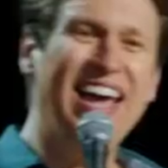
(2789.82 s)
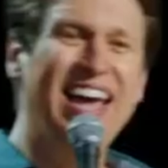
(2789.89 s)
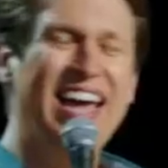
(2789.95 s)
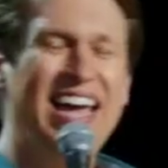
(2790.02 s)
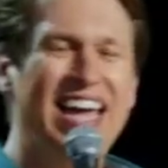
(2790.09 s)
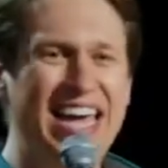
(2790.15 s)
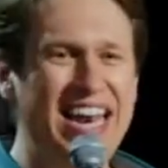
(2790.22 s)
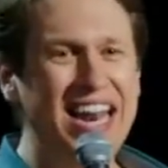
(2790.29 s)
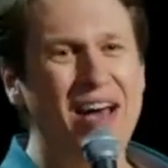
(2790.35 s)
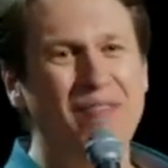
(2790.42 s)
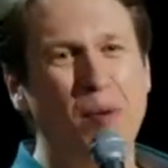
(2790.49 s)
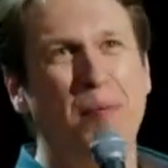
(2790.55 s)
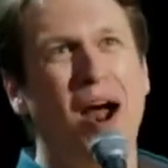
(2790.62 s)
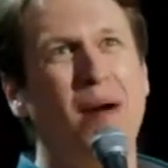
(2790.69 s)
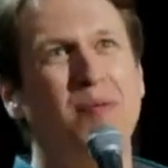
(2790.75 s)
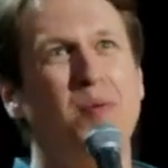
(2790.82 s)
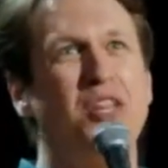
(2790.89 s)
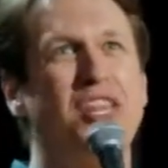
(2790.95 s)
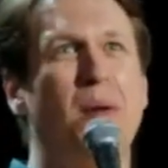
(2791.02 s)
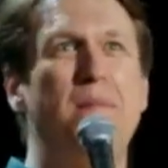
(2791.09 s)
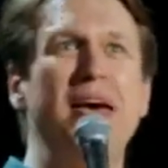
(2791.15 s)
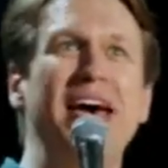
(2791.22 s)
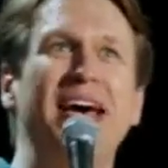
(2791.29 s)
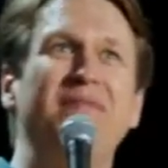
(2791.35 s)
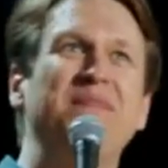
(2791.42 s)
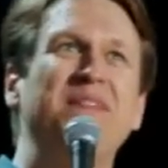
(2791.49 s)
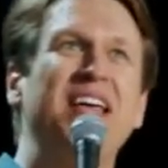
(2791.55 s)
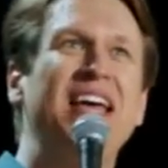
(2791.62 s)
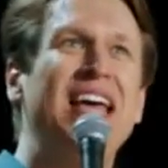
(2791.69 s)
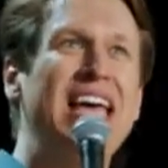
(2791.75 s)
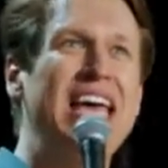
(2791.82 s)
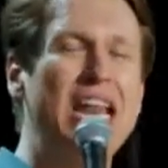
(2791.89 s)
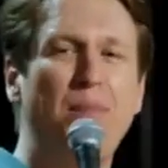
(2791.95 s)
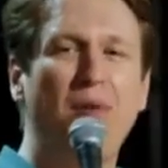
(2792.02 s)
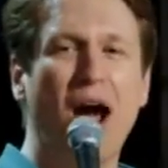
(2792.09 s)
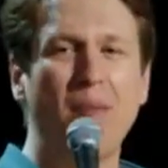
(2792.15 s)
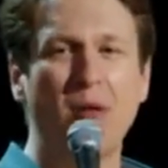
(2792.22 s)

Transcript: He didn't have a problem with the bit. He had a problem